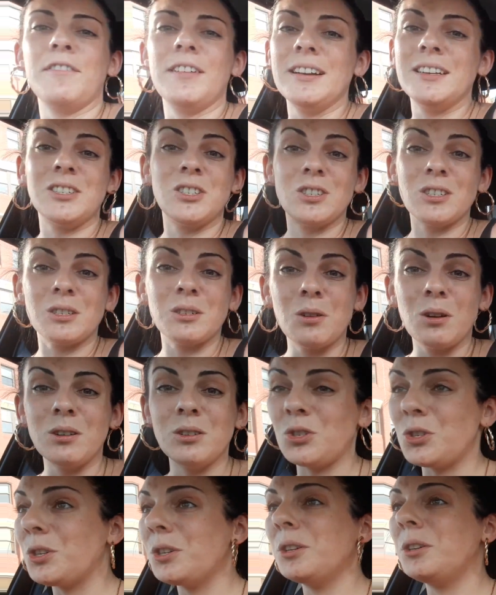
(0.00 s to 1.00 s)
and it's just
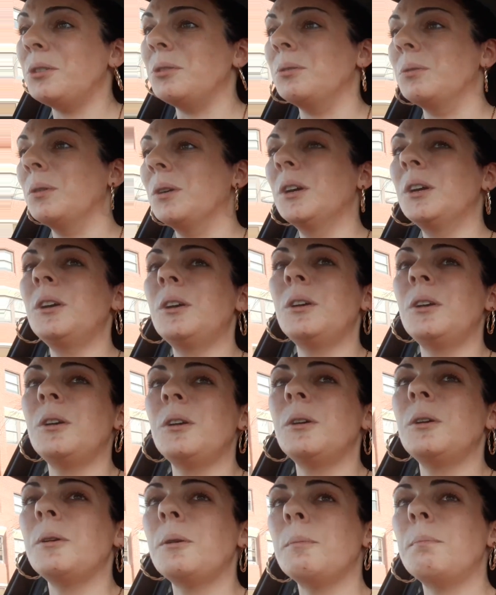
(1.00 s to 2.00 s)
not true.
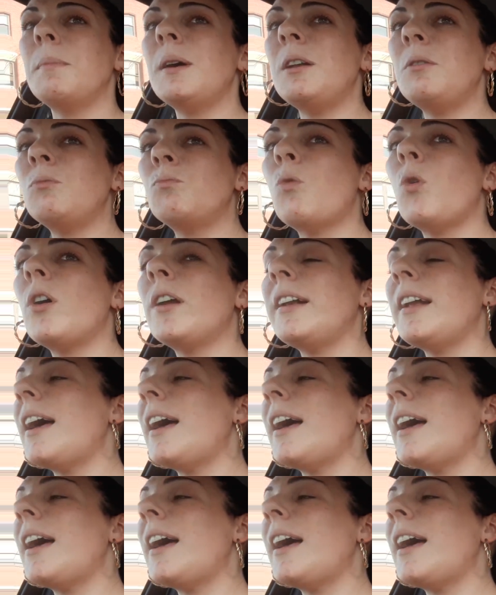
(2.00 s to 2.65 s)
Men want